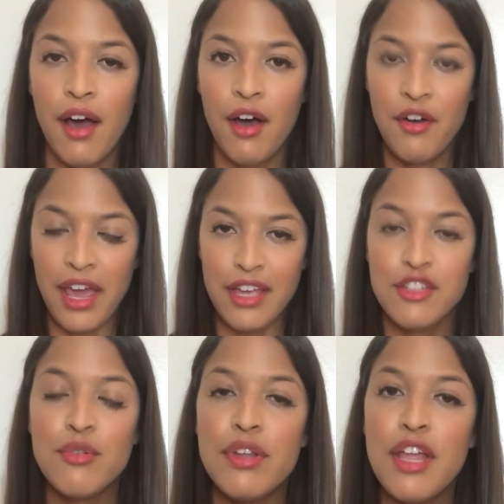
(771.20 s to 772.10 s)
Okay,
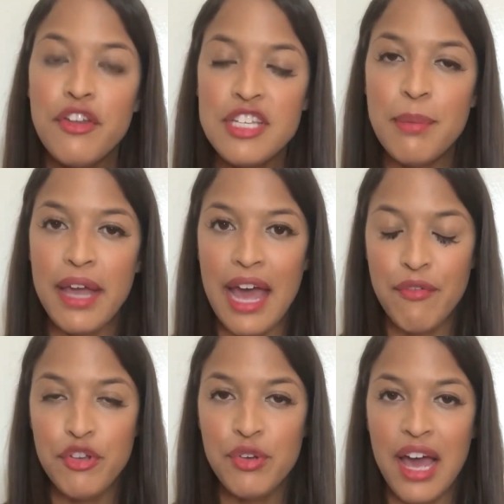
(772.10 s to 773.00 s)
so another tip I have
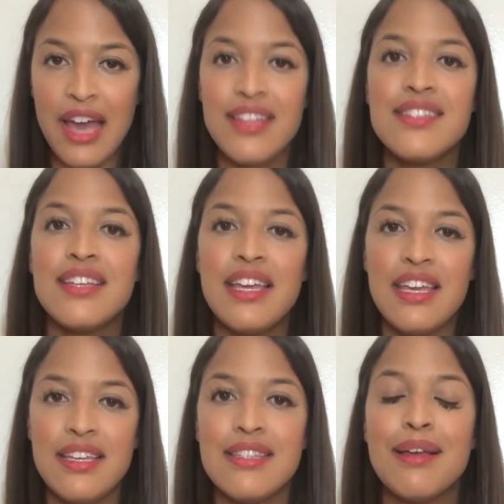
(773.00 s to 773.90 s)
for you guys
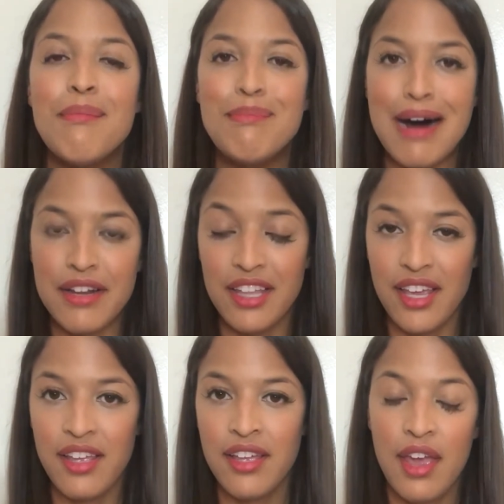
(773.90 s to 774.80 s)
is
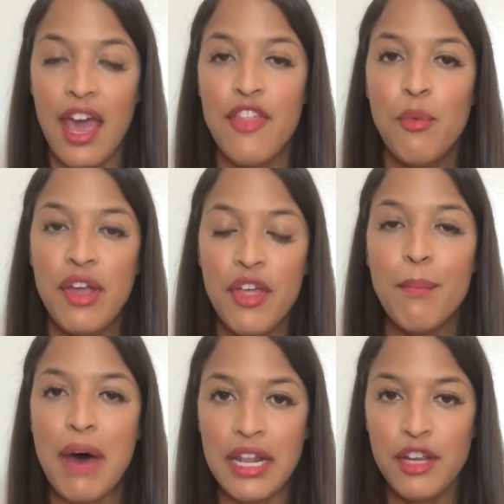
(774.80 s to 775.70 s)
modeling. And the way that
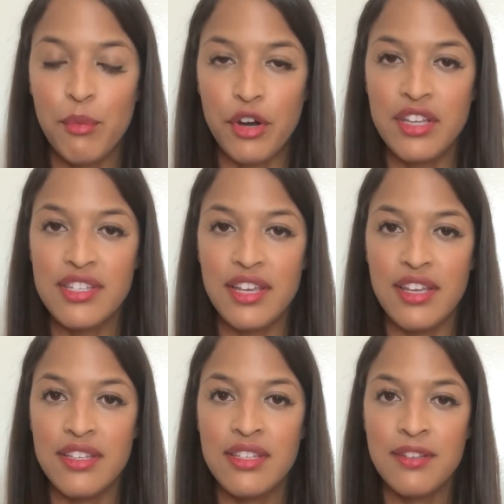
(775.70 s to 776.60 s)
modeling works
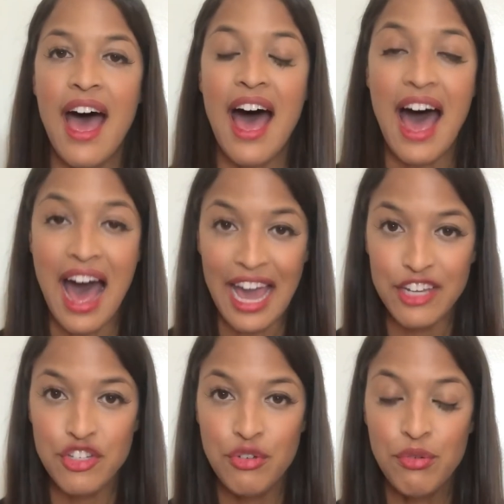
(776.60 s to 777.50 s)
is I
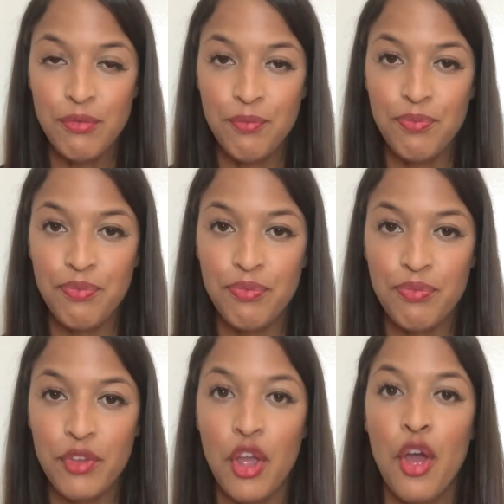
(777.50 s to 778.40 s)
do,
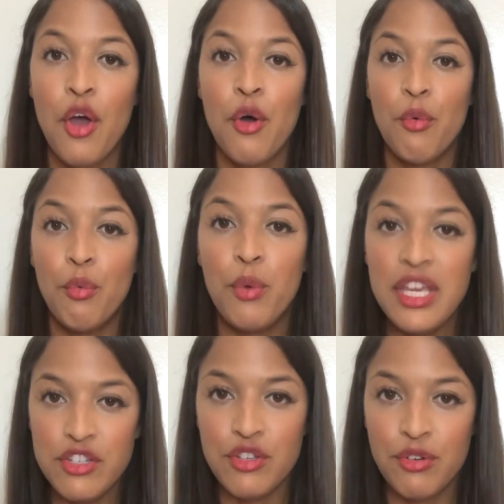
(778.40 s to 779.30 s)

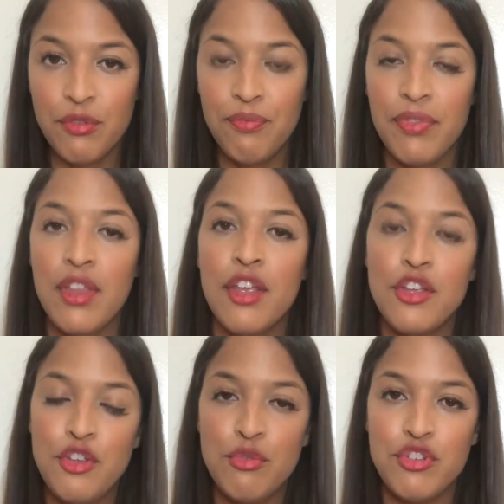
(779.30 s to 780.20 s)
we do,
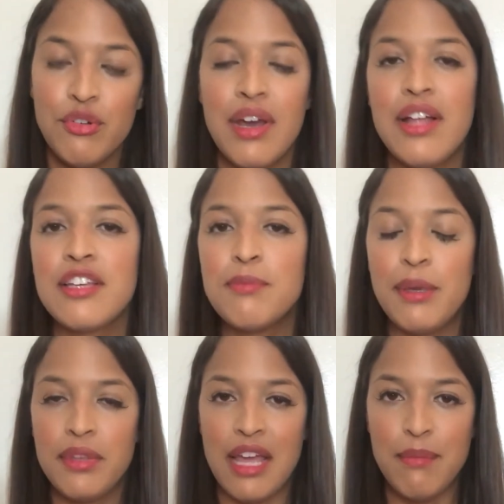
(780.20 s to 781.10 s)
you do. And I'll explain
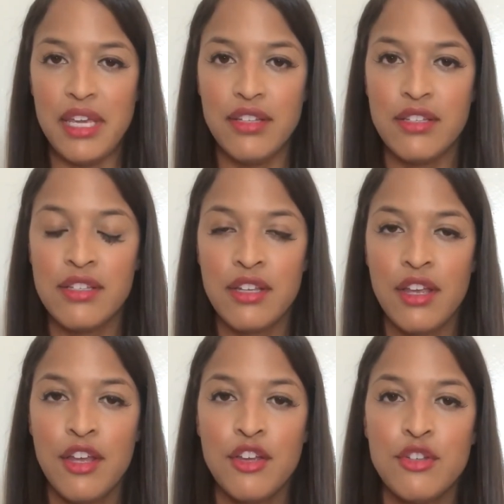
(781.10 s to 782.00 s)
what that means.
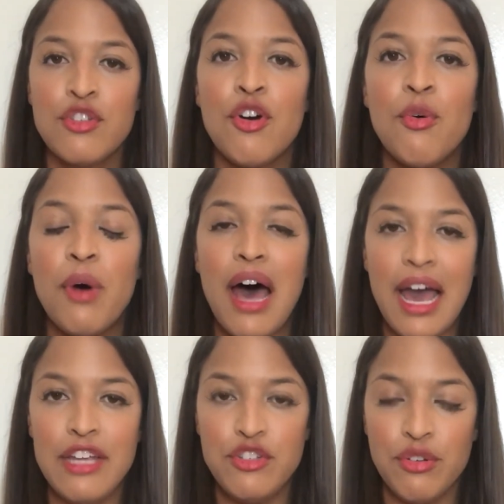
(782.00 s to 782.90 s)
So
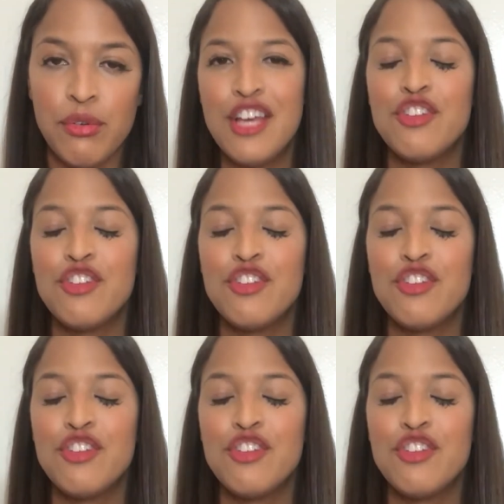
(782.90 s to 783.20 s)
I do.